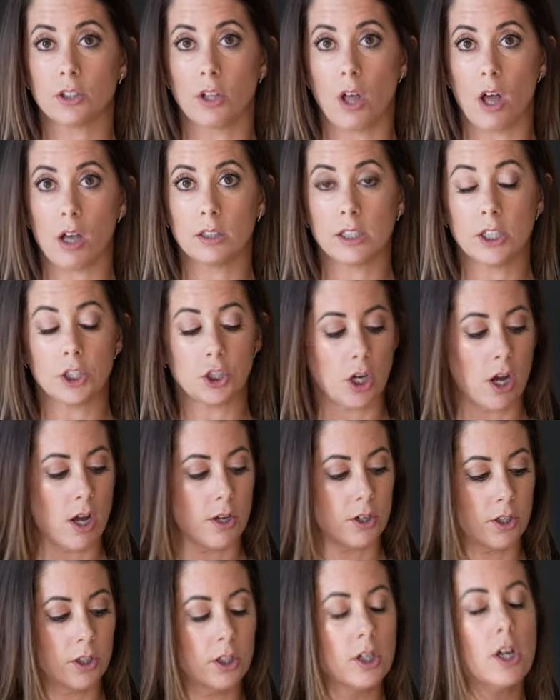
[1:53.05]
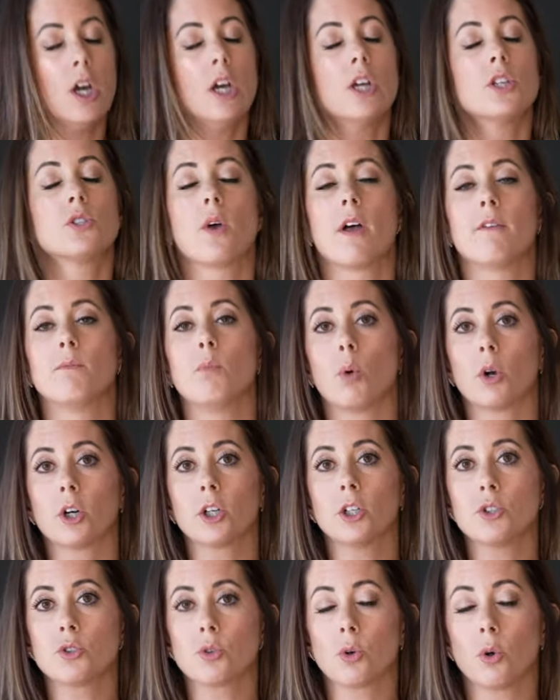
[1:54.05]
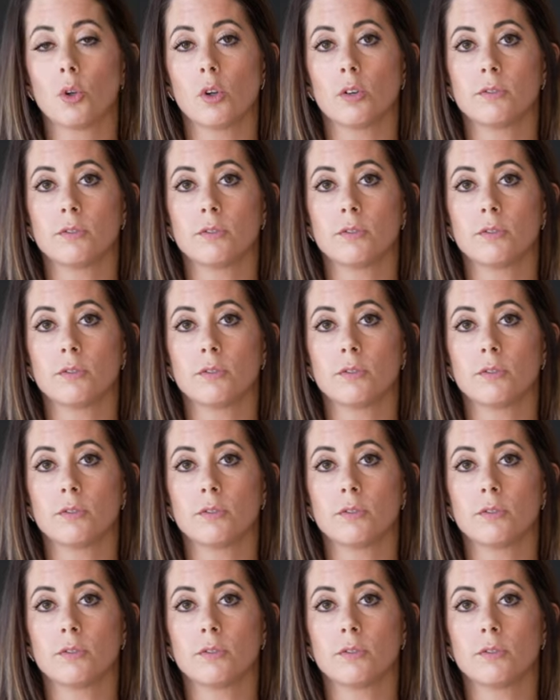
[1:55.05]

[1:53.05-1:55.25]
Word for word: long leash on her so I have more control